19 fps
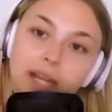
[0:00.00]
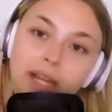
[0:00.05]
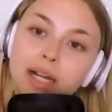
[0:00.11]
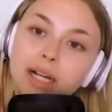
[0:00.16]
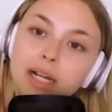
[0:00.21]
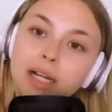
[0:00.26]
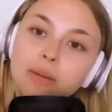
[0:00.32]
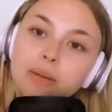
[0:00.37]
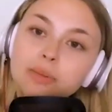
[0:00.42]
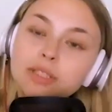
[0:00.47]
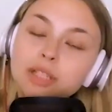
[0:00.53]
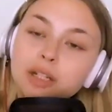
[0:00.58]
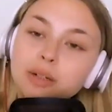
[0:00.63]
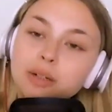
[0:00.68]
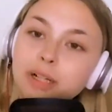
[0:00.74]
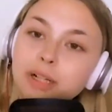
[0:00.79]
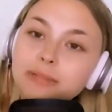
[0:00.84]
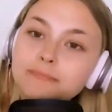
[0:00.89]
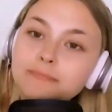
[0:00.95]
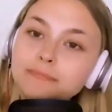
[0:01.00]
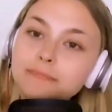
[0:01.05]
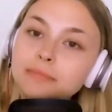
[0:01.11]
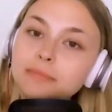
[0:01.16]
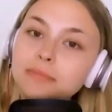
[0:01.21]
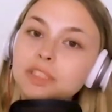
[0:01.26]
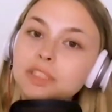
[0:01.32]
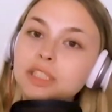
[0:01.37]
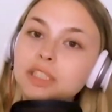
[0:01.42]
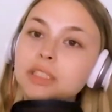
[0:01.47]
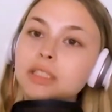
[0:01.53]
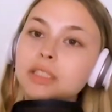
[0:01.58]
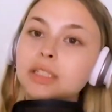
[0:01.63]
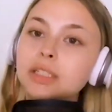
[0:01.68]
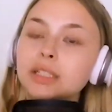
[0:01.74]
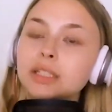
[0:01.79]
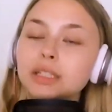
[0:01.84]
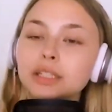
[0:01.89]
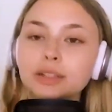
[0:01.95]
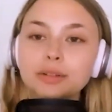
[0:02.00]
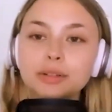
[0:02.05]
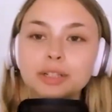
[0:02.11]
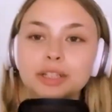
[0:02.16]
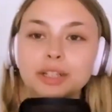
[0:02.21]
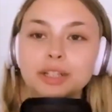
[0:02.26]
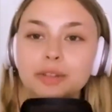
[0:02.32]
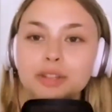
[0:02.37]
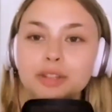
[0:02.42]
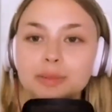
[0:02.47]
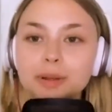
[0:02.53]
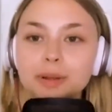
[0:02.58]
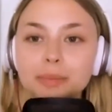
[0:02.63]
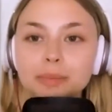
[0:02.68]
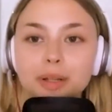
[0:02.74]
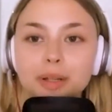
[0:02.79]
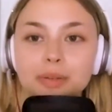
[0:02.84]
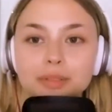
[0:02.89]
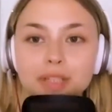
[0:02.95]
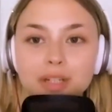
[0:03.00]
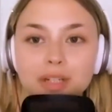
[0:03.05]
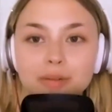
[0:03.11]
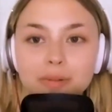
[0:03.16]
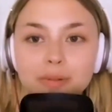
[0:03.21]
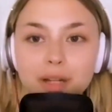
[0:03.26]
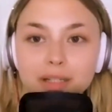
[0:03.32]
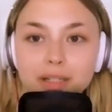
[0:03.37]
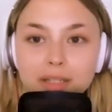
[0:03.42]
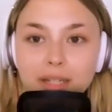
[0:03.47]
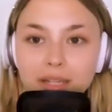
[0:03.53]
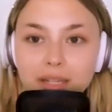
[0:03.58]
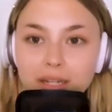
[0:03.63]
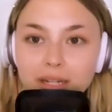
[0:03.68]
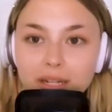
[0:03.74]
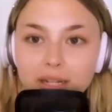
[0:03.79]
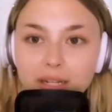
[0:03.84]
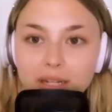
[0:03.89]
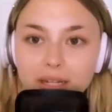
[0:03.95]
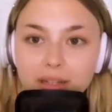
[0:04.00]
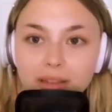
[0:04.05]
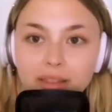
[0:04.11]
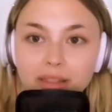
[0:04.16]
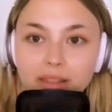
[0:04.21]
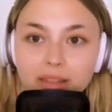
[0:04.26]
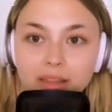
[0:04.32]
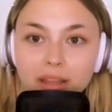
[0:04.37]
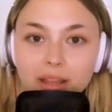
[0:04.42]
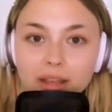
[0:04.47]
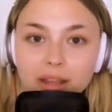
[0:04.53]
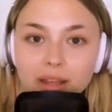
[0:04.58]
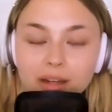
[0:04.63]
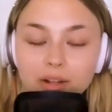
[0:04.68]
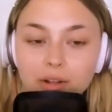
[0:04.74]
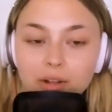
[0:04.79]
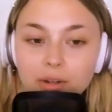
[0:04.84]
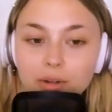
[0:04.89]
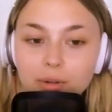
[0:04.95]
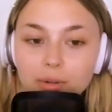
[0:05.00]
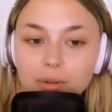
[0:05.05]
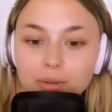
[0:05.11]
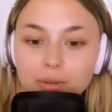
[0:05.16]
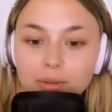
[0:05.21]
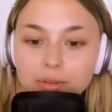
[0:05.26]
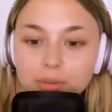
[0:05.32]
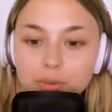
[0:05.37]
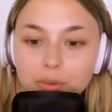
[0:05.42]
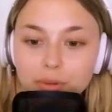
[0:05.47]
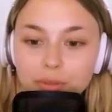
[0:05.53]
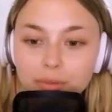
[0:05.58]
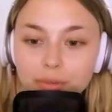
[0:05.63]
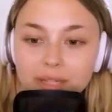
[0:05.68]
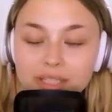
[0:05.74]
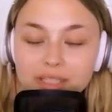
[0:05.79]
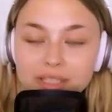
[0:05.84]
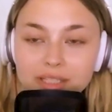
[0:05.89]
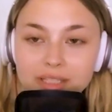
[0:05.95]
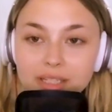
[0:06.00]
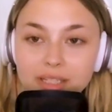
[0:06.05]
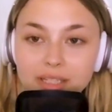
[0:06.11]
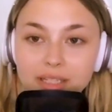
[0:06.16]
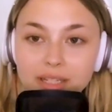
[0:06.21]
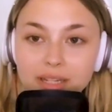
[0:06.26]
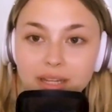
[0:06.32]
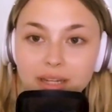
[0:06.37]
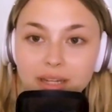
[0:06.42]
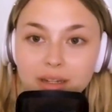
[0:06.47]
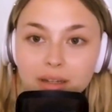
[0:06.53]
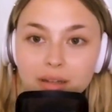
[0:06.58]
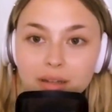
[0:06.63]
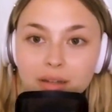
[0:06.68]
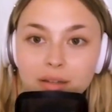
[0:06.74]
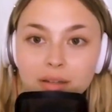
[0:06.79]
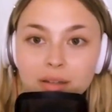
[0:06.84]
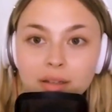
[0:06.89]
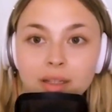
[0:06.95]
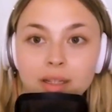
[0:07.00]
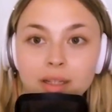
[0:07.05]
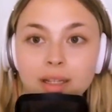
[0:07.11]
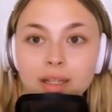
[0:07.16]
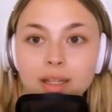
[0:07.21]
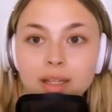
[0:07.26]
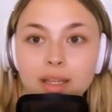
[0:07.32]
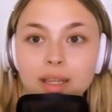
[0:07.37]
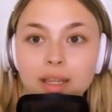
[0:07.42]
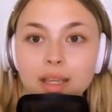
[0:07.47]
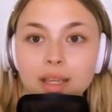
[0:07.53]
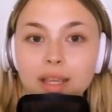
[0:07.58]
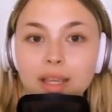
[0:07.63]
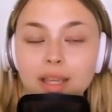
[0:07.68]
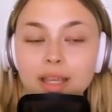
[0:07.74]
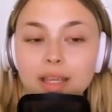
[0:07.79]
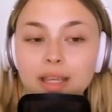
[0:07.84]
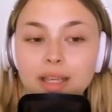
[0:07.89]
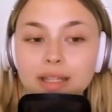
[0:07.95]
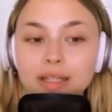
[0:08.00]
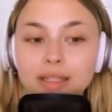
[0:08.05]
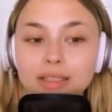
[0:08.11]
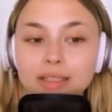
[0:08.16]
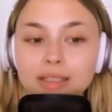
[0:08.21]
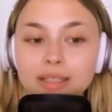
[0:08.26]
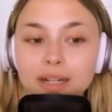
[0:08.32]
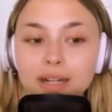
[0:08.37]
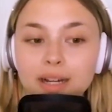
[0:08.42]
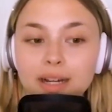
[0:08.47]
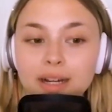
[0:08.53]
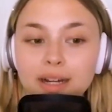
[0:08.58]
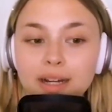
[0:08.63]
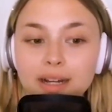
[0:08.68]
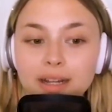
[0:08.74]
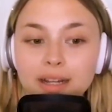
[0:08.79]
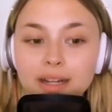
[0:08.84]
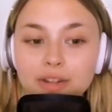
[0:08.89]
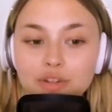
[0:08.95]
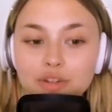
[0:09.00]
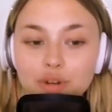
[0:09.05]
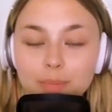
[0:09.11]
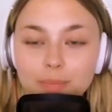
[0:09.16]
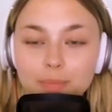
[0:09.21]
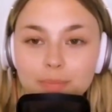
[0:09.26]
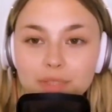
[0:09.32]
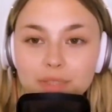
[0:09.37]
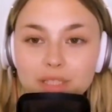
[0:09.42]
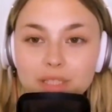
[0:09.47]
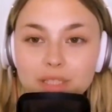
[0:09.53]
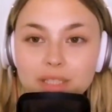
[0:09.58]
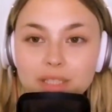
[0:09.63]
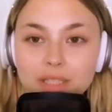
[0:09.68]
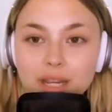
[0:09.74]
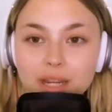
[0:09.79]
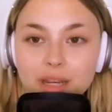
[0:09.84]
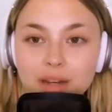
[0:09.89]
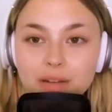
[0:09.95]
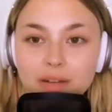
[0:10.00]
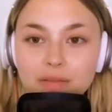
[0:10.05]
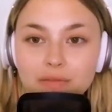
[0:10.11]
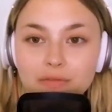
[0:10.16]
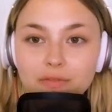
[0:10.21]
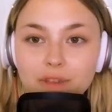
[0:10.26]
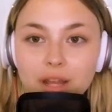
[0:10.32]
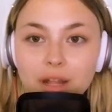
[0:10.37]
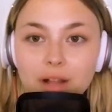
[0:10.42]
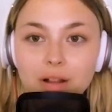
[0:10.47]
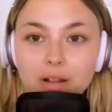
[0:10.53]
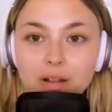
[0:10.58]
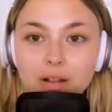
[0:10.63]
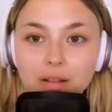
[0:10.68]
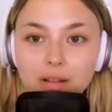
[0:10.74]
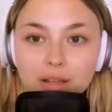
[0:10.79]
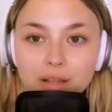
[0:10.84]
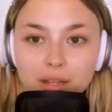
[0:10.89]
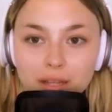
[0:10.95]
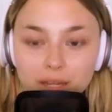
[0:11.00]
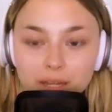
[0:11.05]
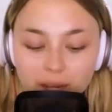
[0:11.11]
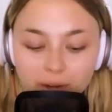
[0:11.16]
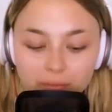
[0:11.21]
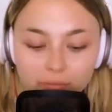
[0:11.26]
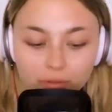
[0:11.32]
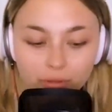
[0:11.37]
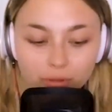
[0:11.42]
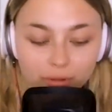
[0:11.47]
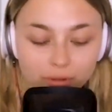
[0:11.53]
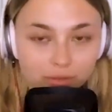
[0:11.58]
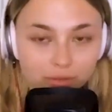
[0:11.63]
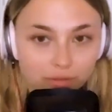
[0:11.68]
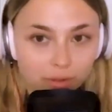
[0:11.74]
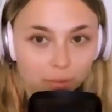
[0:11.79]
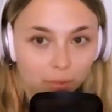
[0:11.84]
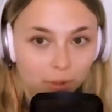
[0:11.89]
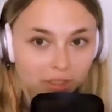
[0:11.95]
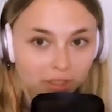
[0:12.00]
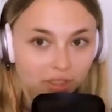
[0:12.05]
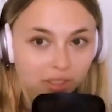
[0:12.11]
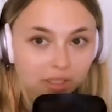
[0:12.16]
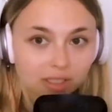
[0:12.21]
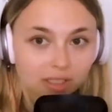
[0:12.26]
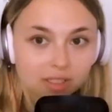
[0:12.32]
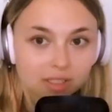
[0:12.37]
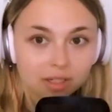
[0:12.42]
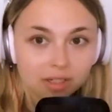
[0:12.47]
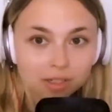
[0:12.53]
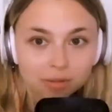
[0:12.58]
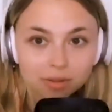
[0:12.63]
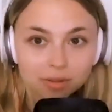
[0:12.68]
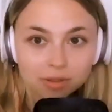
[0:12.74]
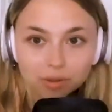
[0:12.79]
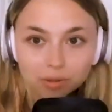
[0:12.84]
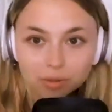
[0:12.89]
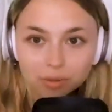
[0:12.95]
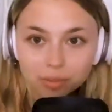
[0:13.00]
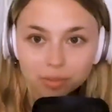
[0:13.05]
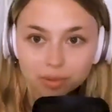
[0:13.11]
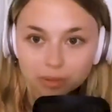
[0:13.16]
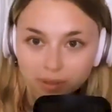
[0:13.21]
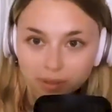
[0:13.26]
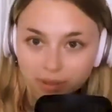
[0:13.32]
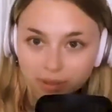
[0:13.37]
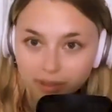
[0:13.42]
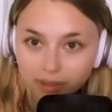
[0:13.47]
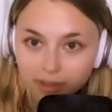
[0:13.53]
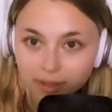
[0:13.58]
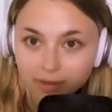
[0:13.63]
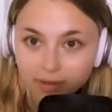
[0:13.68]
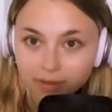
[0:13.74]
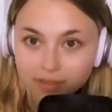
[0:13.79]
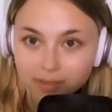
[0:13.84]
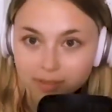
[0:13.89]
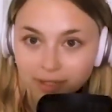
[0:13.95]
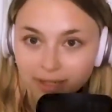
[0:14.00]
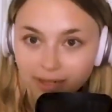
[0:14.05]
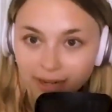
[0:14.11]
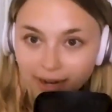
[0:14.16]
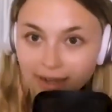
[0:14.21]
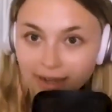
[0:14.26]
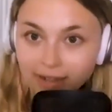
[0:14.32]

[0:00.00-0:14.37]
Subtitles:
Yeah, I was on a run. You already know this, Mom. I was on a run in good old Northwest Indiana. And I tripped and fell. And for those of you watching this on YouTube, here is my